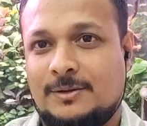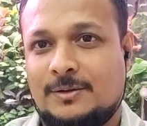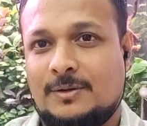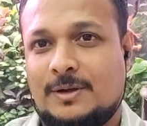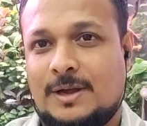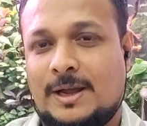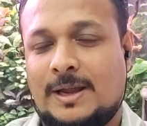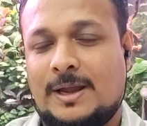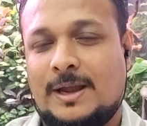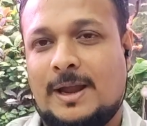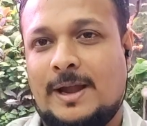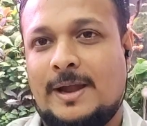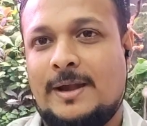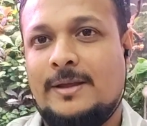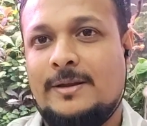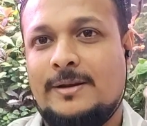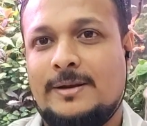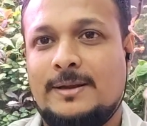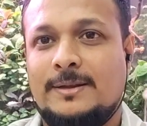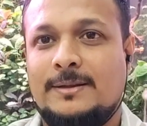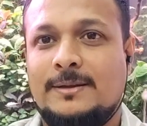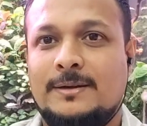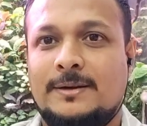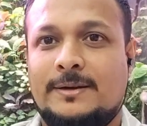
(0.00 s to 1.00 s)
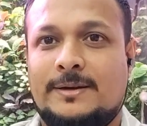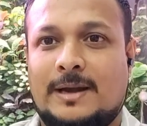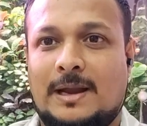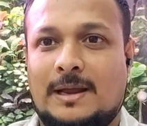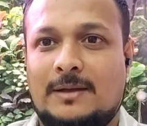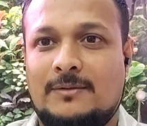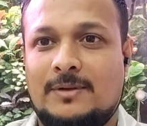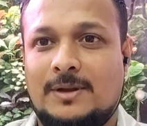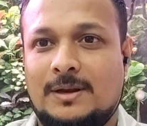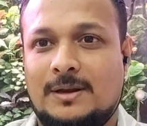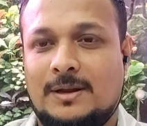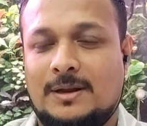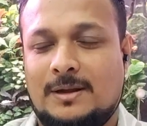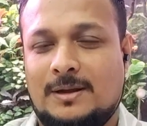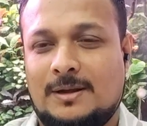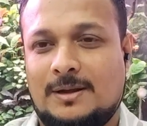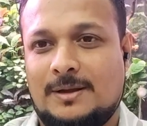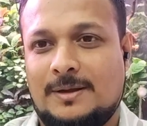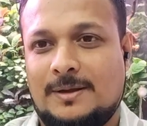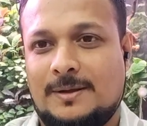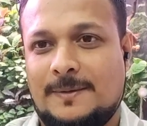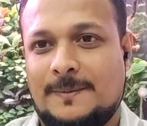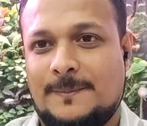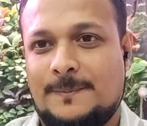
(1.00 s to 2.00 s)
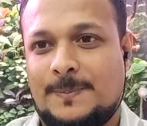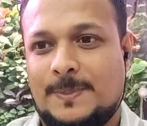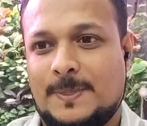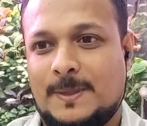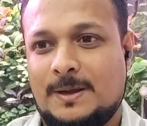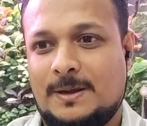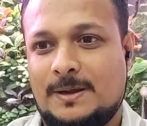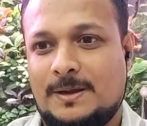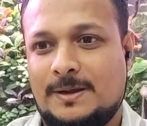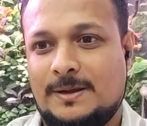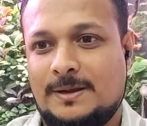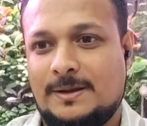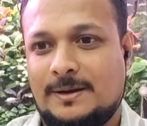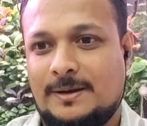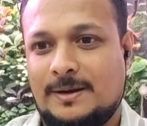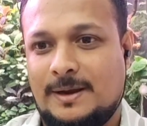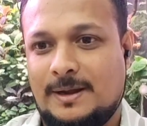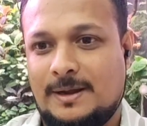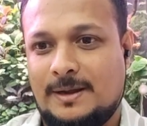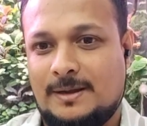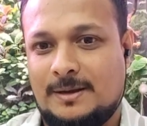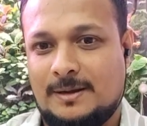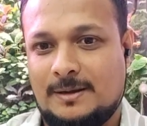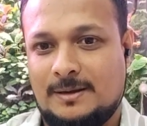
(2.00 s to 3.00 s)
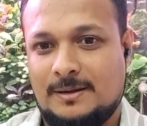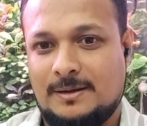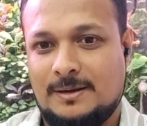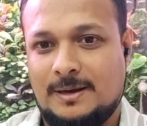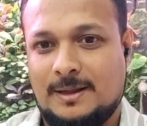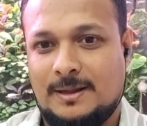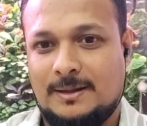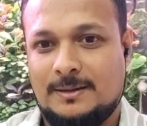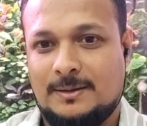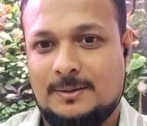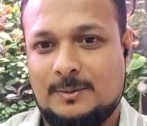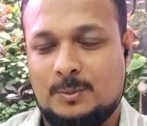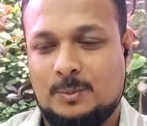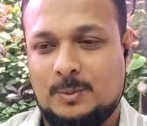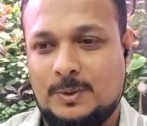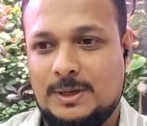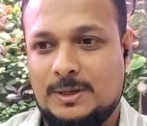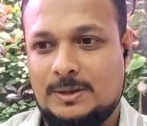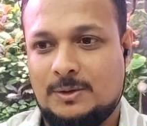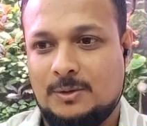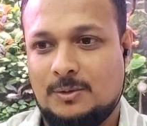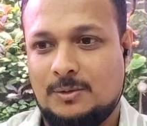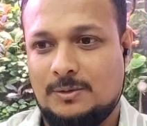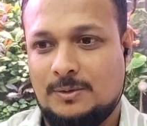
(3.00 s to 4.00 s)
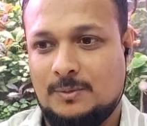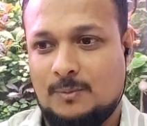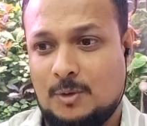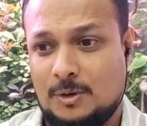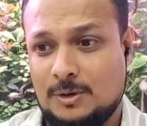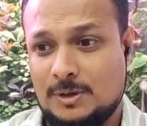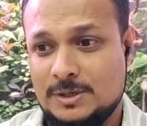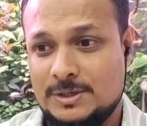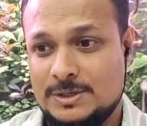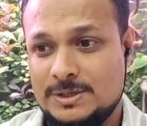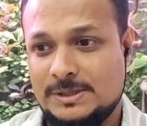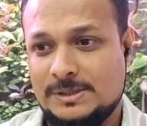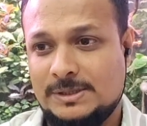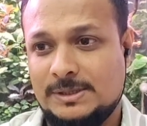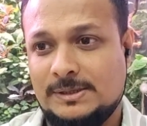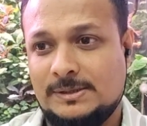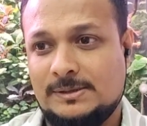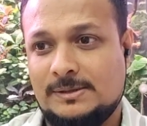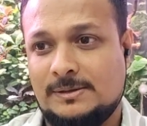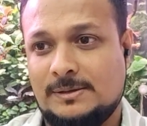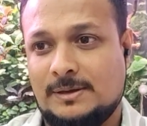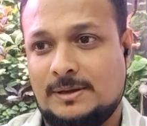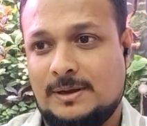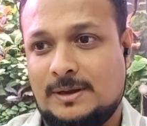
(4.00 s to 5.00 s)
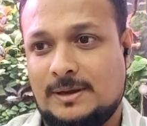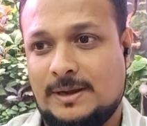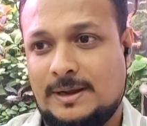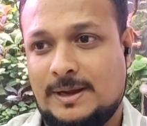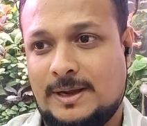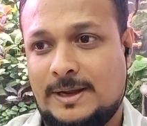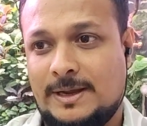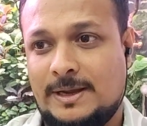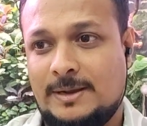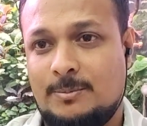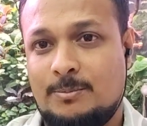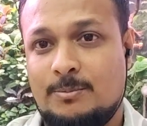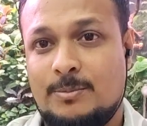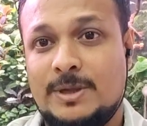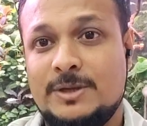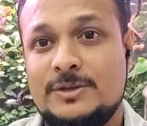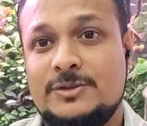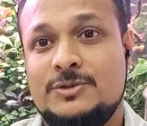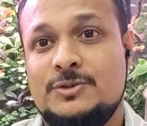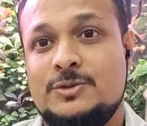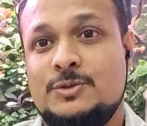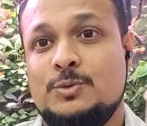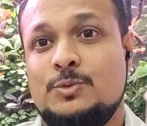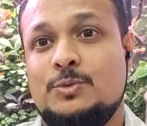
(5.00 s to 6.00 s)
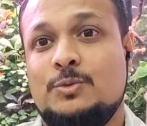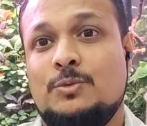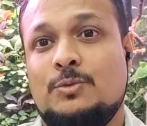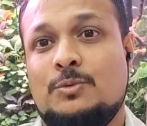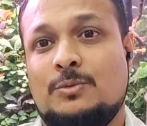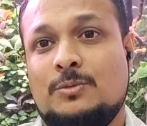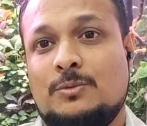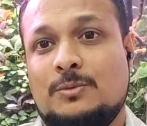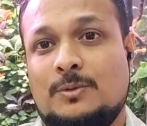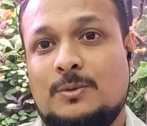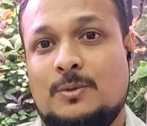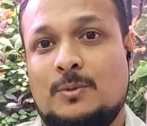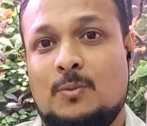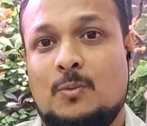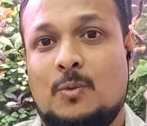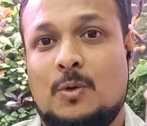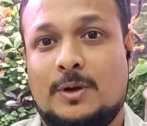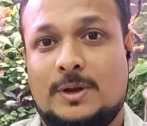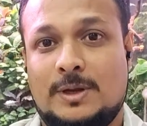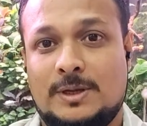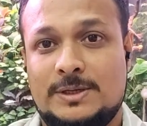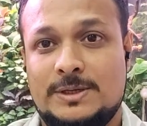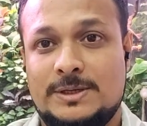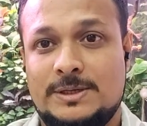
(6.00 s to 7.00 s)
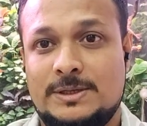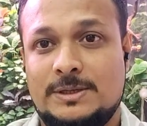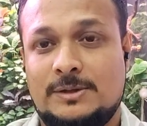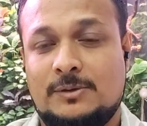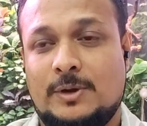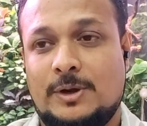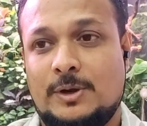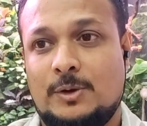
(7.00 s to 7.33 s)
So I had a recent travel right last week. So the water changes, I missed two water changes.